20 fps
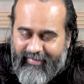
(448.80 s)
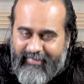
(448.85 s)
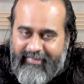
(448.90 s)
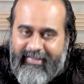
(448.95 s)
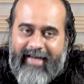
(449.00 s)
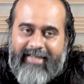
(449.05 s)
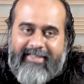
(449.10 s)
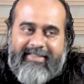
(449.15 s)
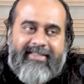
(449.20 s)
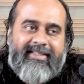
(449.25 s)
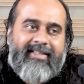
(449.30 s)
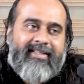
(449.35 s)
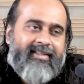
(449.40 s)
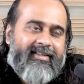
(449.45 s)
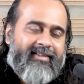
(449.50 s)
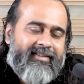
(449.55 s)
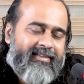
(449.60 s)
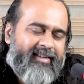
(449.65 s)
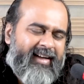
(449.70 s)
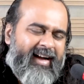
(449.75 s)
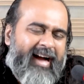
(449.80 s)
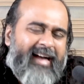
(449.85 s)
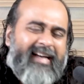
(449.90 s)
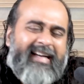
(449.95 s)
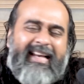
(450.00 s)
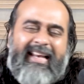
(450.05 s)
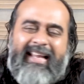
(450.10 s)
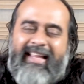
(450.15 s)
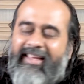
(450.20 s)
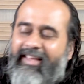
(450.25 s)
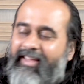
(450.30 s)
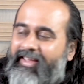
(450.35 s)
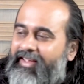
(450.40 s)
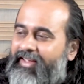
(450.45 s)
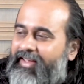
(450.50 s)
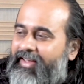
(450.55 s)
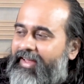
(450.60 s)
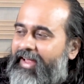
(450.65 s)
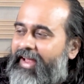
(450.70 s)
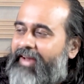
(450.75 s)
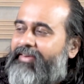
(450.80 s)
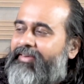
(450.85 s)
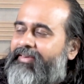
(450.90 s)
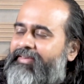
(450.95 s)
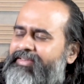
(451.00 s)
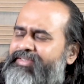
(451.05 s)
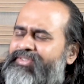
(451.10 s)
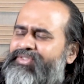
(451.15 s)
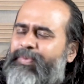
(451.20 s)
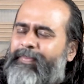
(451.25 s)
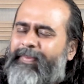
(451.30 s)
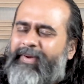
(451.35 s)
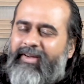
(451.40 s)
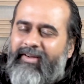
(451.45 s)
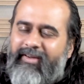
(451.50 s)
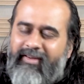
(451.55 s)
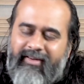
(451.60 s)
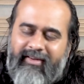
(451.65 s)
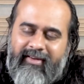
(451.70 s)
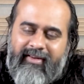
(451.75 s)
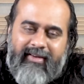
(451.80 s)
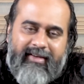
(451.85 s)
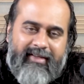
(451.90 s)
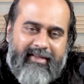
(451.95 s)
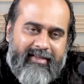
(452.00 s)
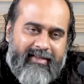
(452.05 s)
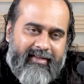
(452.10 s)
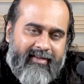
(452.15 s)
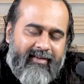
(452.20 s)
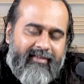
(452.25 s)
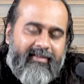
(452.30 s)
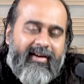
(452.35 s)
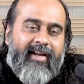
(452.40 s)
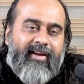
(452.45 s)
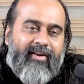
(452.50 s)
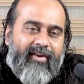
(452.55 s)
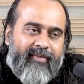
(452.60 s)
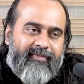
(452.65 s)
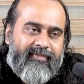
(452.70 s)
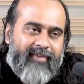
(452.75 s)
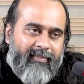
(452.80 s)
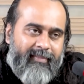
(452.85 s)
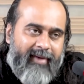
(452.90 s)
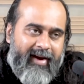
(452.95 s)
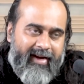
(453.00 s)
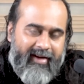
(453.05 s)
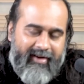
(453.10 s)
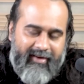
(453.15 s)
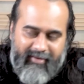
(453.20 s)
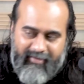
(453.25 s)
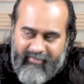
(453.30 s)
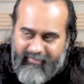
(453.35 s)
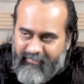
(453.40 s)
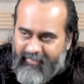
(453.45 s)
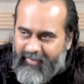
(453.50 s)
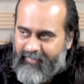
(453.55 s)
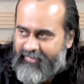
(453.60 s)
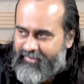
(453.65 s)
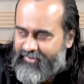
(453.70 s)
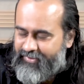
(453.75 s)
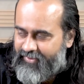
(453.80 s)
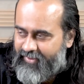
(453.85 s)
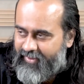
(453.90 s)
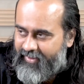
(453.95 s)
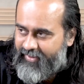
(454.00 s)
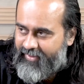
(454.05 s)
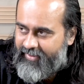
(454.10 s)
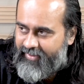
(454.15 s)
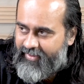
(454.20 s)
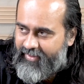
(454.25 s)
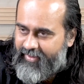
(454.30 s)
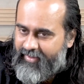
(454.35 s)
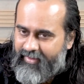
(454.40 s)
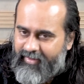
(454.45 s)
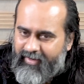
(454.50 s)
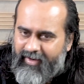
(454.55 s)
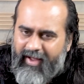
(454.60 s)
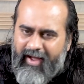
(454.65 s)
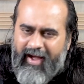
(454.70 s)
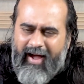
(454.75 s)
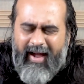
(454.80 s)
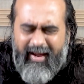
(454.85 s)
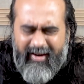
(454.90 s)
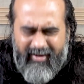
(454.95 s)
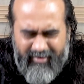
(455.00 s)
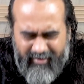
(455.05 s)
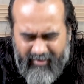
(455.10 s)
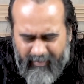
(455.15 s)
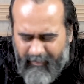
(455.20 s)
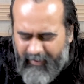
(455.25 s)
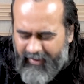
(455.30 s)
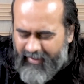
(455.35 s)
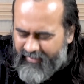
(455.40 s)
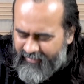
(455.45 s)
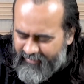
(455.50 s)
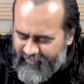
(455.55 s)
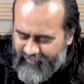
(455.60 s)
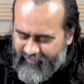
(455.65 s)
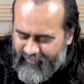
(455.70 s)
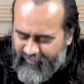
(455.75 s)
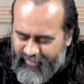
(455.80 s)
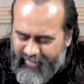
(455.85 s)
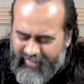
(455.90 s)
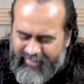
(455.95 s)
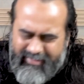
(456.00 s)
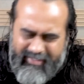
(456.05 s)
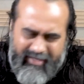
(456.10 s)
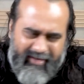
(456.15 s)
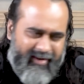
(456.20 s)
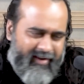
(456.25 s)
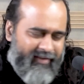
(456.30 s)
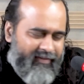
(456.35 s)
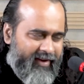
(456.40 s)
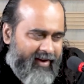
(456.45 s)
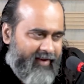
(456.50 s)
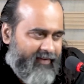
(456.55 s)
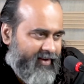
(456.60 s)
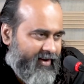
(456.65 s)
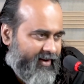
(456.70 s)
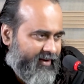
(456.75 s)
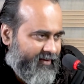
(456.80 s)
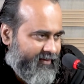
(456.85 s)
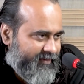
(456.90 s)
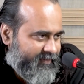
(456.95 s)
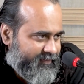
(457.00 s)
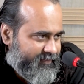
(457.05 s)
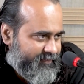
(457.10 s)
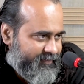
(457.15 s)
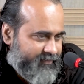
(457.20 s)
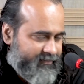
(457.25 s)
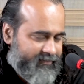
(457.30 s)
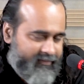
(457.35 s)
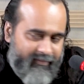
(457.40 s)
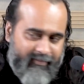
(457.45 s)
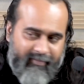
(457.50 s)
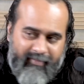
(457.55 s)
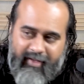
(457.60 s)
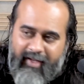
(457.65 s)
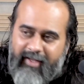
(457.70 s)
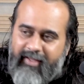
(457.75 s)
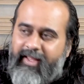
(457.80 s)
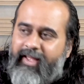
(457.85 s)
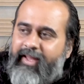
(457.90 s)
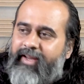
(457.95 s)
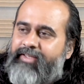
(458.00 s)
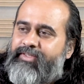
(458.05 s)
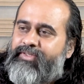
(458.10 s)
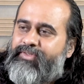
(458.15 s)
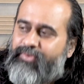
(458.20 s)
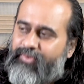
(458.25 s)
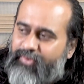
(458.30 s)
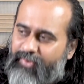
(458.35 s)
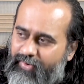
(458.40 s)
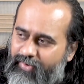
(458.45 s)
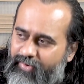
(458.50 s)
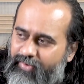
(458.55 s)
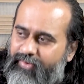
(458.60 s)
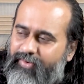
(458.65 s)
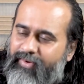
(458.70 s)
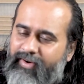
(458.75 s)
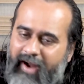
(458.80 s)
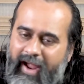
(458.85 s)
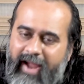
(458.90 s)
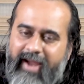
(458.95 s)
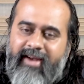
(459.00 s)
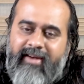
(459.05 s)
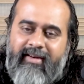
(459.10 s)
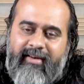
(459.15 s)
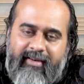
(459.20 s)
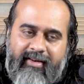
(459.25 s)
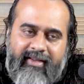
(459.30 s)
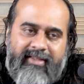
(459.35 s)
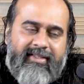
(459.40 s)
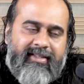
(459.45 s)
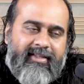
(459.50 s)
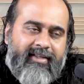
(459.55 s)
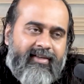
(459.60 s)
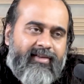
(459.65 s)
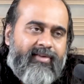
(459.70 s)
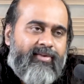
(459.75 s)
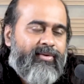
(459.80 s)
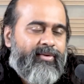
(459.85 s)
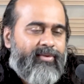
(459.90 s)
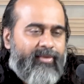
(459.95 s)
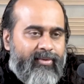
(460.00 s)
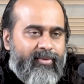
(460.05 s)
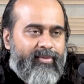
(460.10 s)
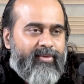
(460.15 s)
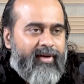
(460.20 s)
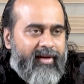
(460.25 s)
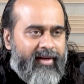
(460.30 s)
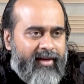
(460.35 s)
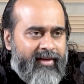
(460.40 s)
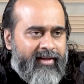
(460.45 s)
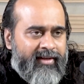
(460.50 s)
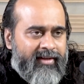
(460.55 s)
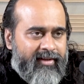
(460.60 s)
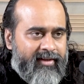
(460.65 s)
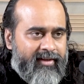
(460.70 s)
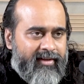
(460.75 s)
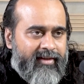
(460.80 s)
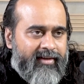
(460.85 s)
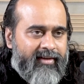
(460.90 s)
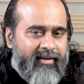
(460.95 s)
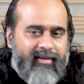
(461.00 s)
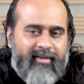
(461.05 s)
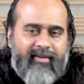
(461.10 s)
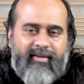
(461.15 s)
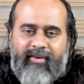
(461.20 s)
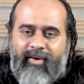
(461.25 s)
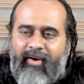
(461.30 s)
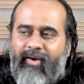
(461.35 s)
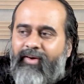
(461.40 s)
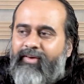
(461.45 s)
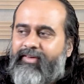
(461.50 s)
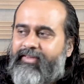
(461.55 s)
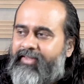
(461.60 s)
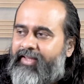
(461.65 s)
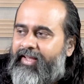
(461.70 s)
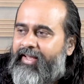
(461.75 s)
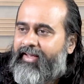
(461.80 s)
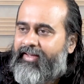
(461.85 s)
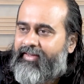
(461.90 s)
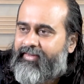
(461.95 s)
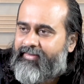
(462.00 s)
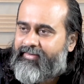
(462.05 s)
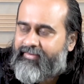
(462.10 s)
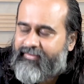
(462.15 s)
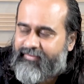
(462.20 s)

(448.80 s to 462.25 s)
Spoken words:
That's the ugly and stupid trick of the mind, Parmeshwari. I'll repeat what I said in a very, there is no right reason to do a wrong thing.